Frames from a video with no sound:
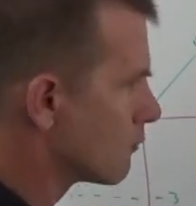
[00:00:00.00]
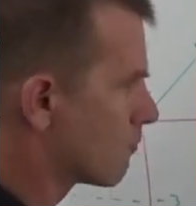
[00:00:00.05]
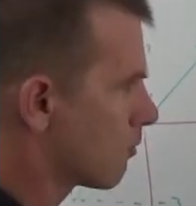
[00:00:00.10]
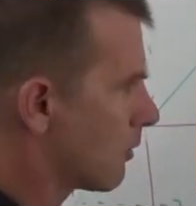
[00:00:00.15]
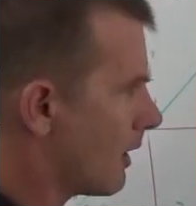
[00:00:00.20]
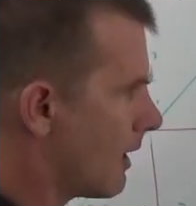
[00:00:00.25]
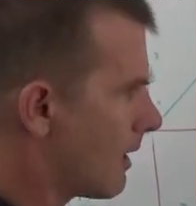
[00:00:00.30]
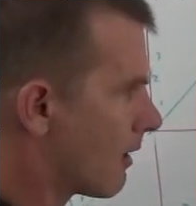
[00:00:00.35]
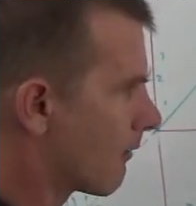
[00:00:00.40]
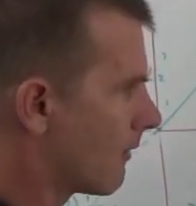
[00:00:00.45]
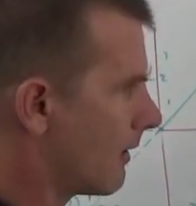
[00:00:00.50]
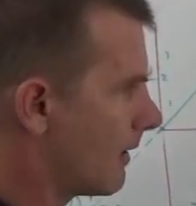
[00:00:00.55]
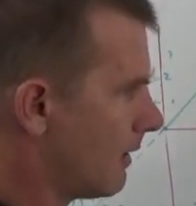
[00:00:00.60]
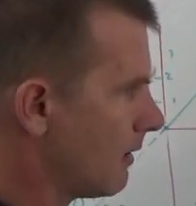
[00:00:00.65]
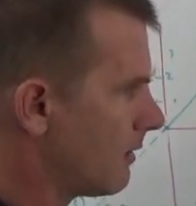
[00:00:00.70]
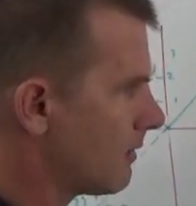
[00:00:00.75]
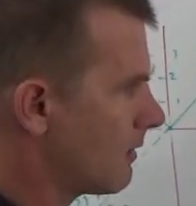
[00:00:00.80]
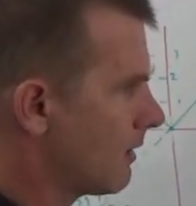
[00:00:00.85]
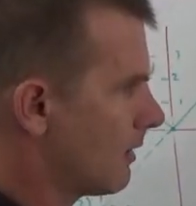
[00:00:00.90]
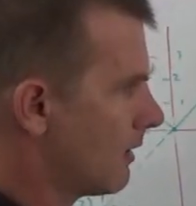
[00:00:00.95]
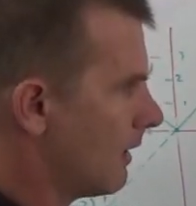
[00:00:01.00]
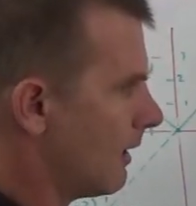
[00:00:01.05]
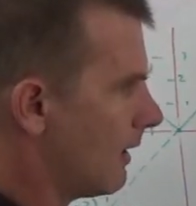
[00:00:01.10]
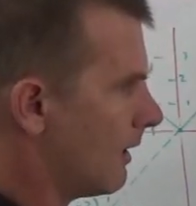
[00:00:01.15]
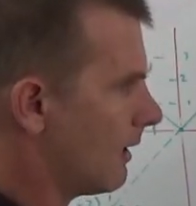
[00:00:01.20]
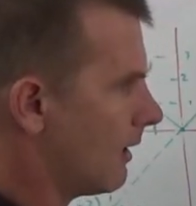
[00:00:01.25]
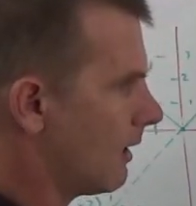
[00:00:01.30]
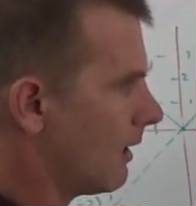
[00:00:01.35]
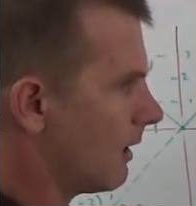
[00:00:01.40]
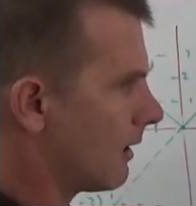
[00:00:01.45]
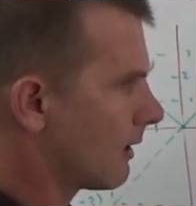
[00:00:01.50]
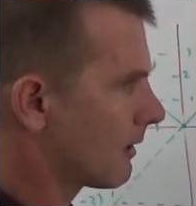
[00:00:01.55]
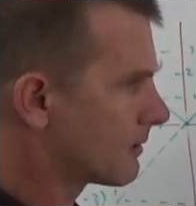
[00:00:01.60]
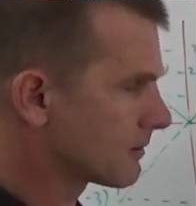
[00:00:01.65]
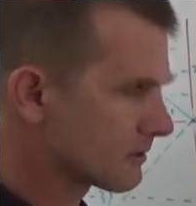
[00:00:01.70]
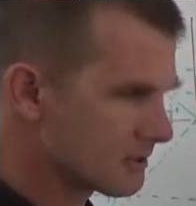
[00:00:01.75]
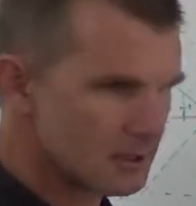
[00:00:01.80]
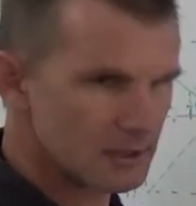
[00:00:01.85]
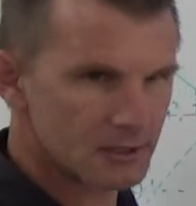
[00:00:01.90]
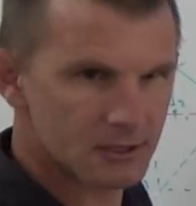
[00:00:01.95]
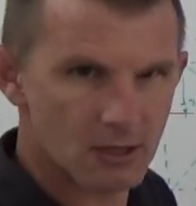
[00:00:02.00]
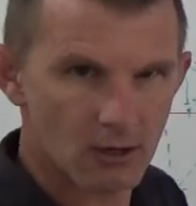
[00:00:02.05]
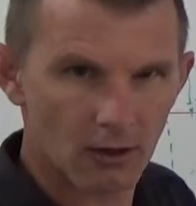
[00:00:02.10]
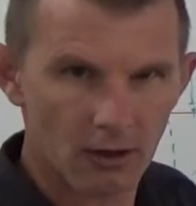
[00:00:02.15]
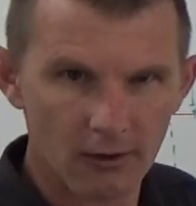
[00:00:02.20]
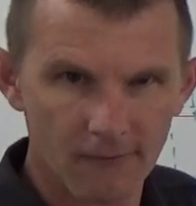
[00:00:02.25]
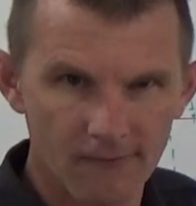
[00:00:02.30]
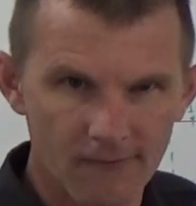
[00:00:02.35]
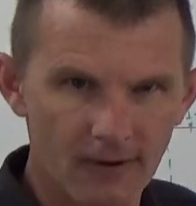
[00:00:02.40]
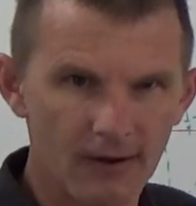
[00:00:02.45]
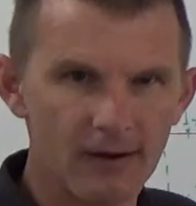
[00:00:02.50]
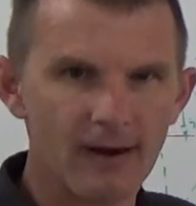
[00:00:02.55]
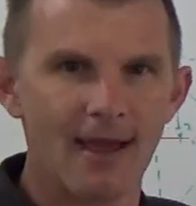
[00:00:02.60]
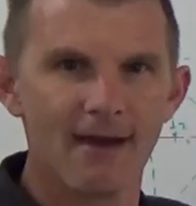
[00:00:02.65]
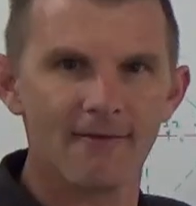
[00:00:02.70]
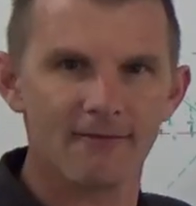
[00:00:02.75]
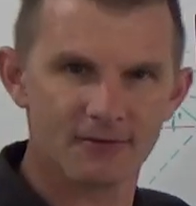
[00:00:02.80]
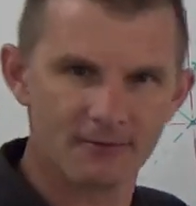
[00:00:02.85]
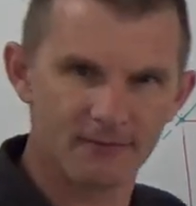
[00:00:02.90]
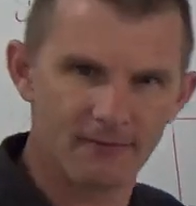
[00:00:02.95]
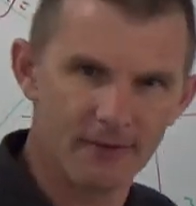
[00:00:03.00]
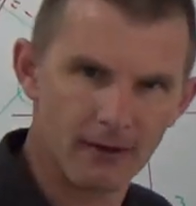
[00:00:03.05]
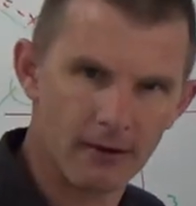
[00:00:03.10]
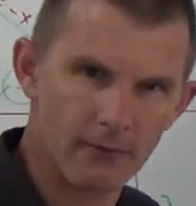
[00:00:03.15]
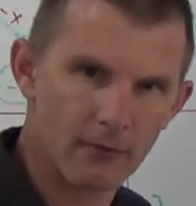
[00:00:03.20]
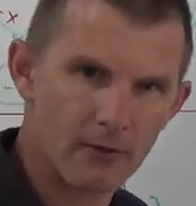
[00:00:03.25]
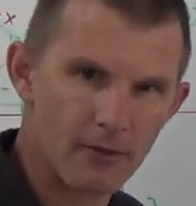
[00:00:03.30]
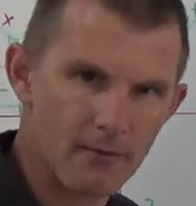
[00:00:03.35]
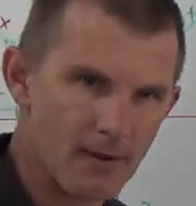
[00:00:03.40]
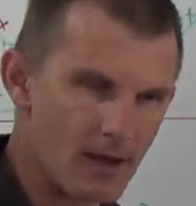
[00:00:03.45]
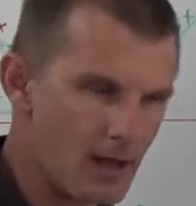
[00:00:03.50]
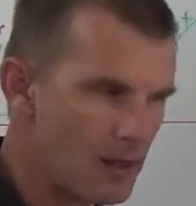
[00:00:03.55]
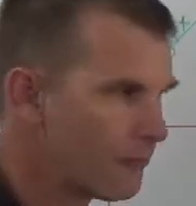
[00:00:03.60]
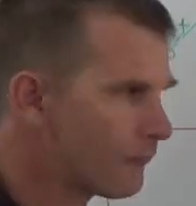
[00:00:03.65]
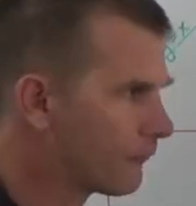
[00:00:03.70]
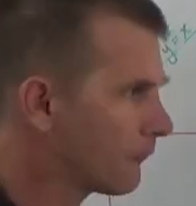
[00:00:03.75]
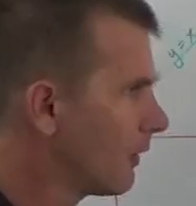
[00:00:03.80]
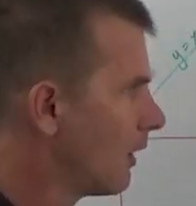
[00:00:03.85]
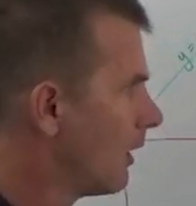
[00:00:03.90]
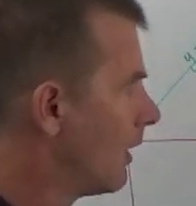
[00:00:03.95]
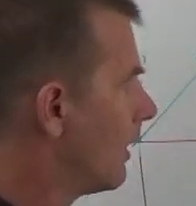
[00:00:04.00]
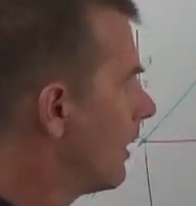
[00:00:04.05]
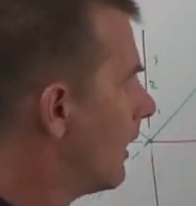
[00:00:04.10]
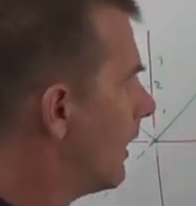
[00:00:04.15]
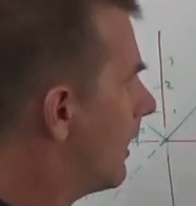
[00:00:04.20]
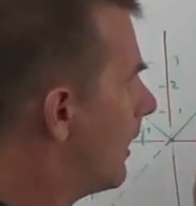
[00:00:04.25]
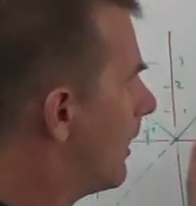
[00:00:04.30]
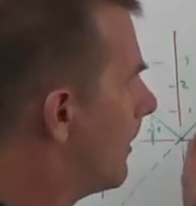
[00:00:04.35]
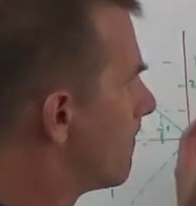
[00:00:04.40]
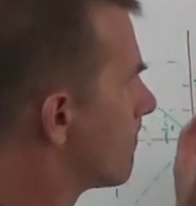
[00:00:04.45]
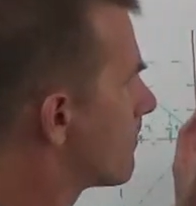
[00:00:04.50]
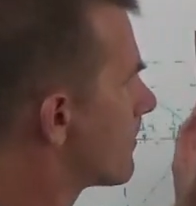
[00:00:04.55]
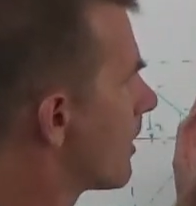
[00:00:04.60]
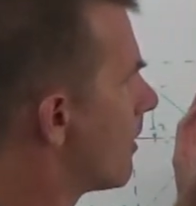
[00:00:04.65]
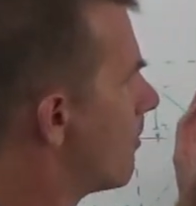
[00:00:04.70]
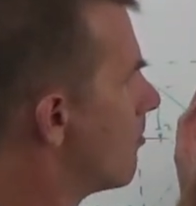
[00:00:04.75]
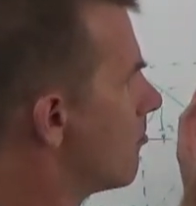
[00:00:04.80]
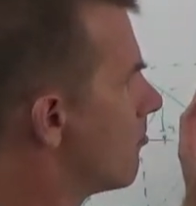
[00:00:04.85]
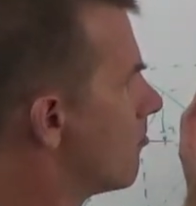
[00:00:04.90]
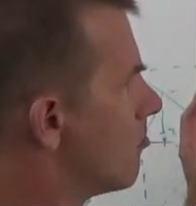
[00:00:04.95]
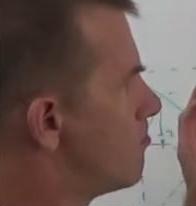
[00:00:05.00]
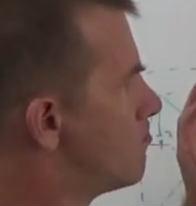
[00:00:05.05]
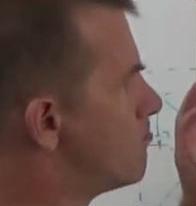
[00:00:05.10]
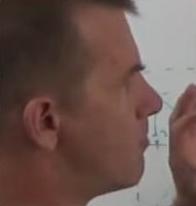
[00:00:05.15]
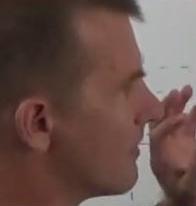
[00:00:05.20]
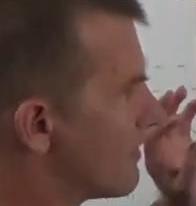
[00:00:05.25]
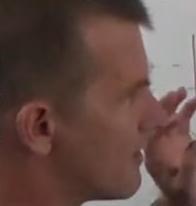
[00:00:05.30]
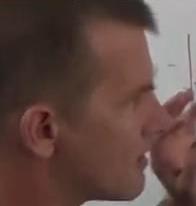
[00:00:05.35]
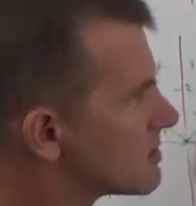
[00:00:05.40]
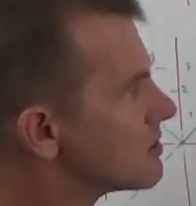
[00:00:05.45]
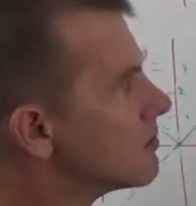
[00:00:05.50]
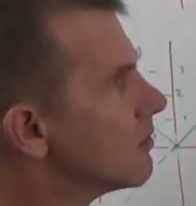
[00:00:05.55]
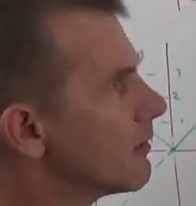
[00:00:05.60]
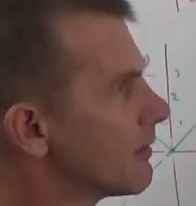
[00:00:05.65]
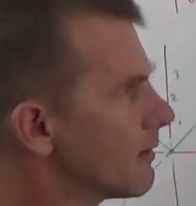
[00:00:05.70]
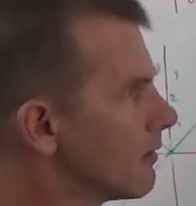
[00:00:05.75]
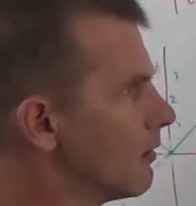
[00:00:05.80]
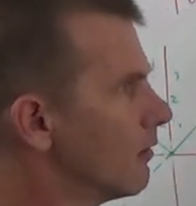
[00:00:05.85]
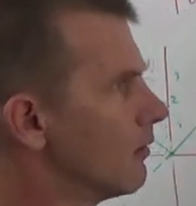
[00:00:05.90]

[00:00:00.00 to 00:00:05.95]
play around, because it is kind of fun. Have some fun with your maths. But there's not a lot